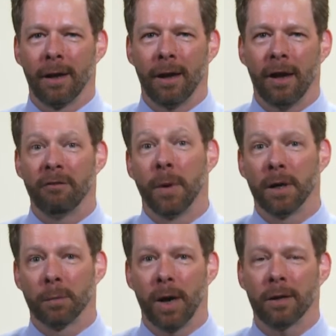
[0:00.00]
I've
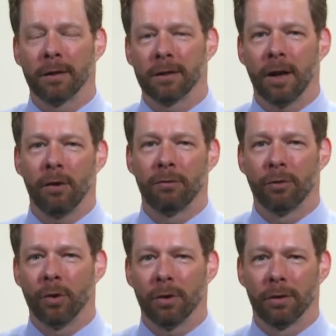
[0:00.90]
been in practice now
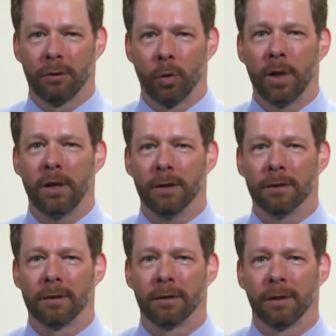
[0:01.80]
for 20
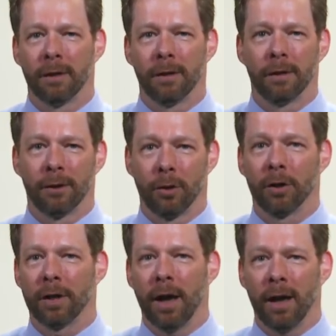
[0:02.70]
years.
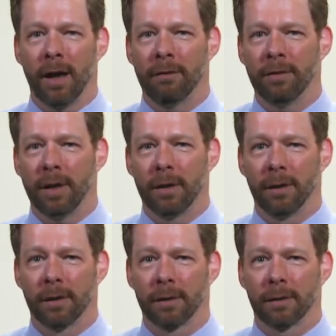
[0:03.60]
Currently I have
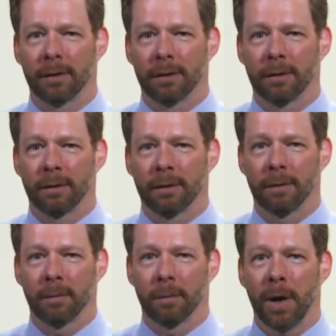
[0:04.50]
a
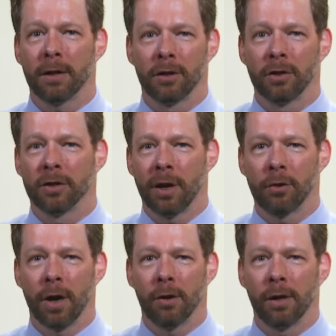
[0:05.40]
practice in
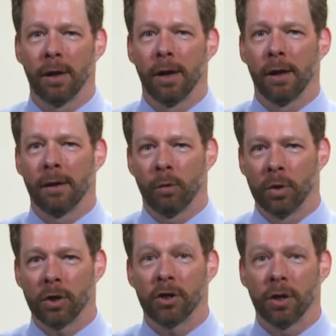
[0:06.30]
South County
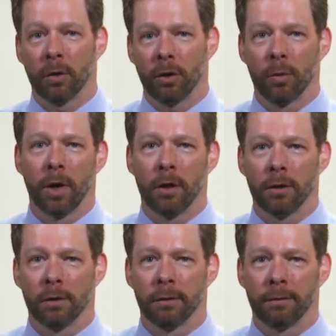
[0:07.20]
which I share with three
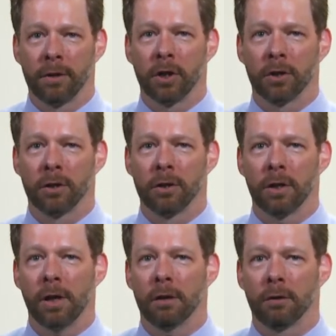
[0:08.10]
other
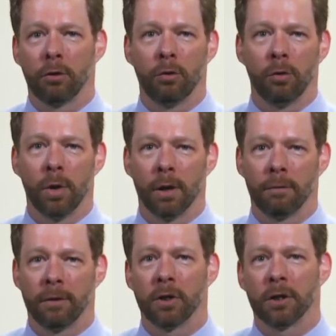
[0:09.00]
physicians and two
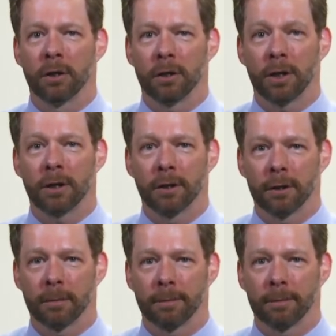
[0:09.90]
physician assistants.